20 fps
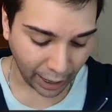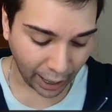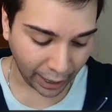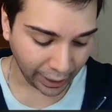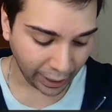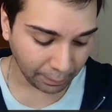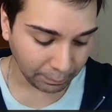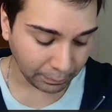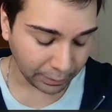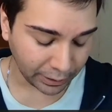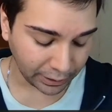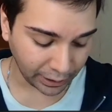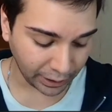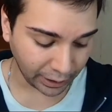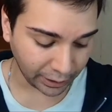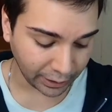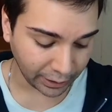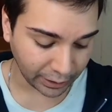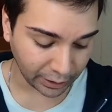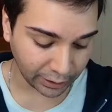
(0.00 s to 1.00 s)
I am
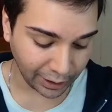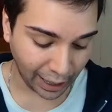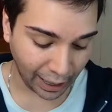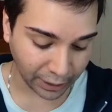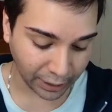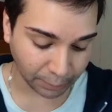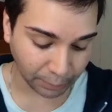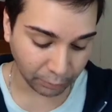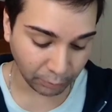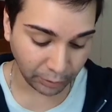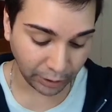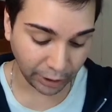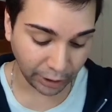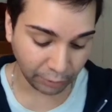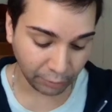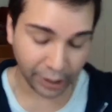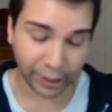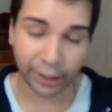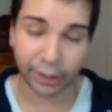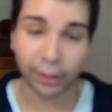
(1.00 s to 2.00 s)
seeing this attachment really
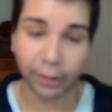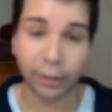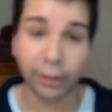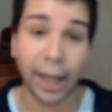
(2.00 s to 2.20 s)
creating